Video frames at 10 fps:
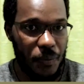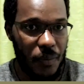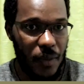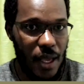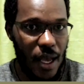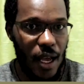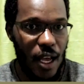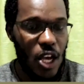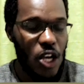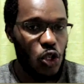Yeah.
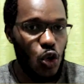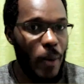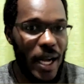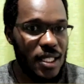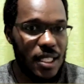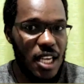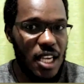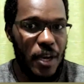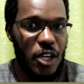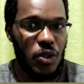2 months deep
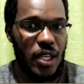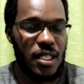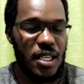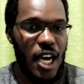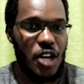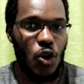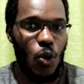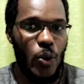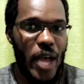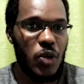into the scenario, we
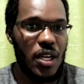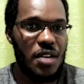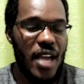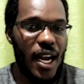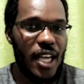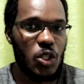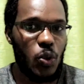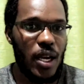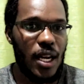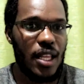actually realized
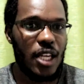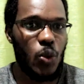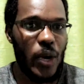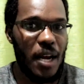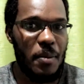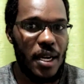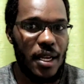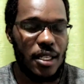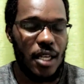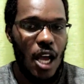quickly that, wait a minute,
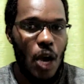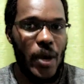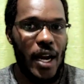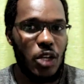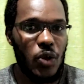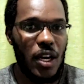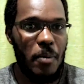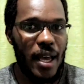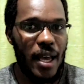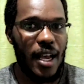we are actually
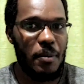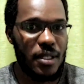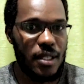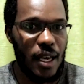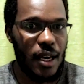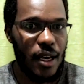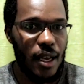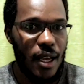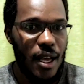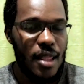making a mistake.
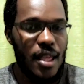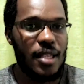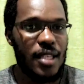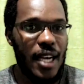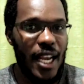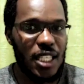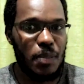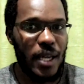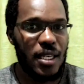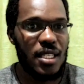There is an
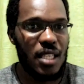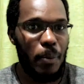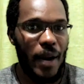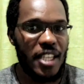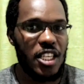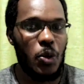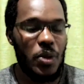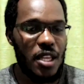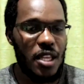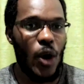expert in supply chain within
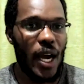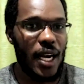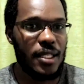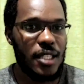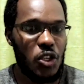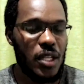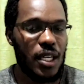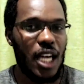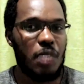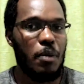the organization that
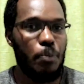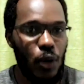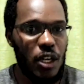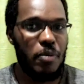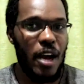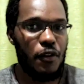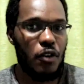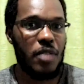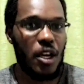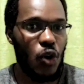can be pulled back from
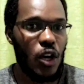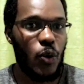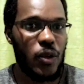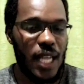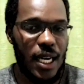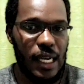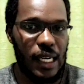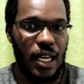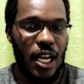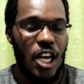the role he was handling
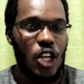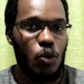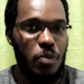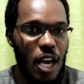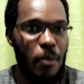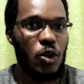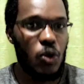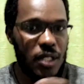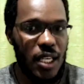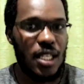to be able to
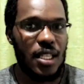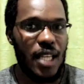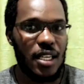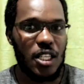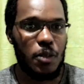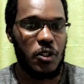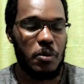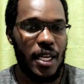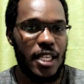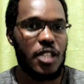sit in that
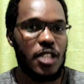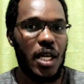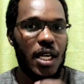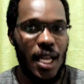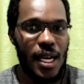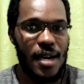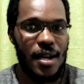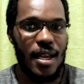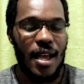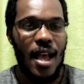responsibility so that Hillary
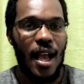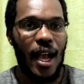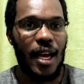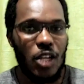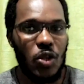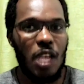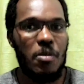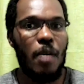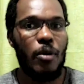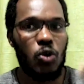can actually be
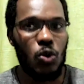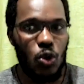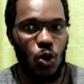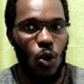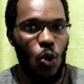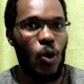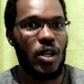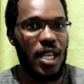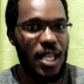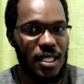able to do what
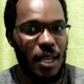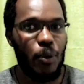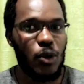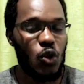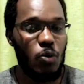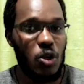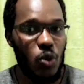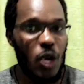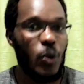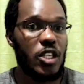he's supposed to be doing,
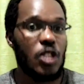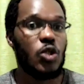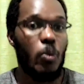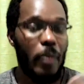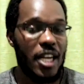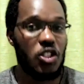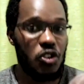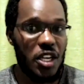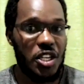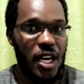which is to manage
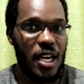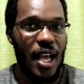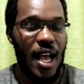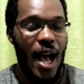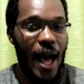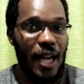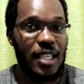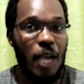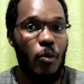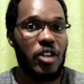treasury at a time
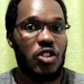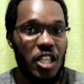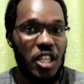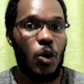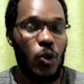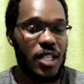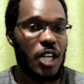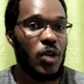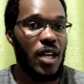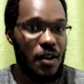when treasury was
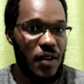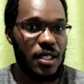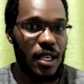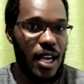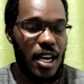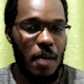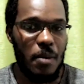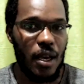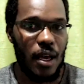actually a risk dynamic.